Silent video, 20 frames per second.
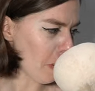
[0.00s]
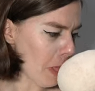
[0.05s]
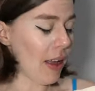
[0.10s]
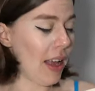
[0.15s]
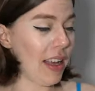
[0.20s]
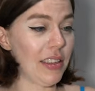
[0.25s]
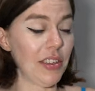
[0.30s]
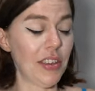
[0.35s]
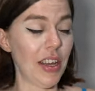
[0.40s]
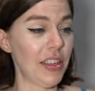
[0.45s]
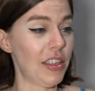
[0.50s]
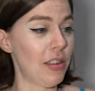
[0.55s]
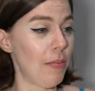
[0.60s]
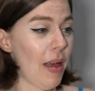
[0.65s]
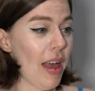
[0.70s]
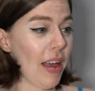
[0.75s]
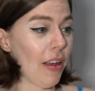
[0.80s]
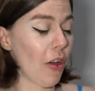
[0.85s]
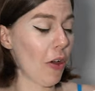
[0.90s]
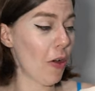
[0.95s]
I can taste the
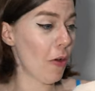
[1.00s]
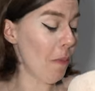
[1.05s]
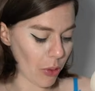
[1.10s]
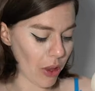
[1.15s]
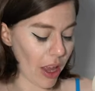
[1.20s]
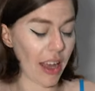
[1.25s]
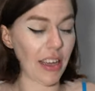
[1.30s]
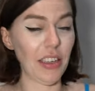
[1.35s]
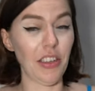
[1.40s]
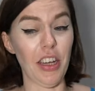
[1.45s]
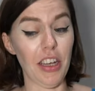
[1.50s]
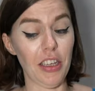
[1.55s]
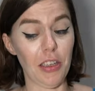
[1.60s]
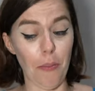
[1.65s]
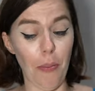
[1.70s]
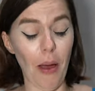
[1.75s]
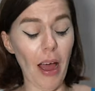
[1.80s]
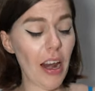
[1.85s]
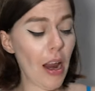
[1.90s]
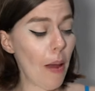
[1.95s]
mango, I can taste
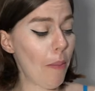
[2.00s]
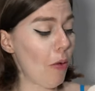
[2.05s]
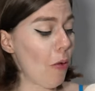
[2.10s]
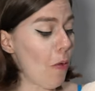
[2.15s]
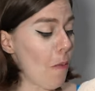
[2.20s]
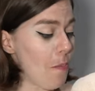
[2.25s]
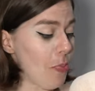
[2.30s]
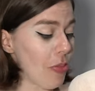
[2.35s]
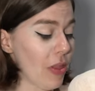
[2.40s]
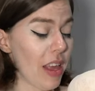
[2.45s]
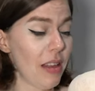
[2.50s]
the pineapple,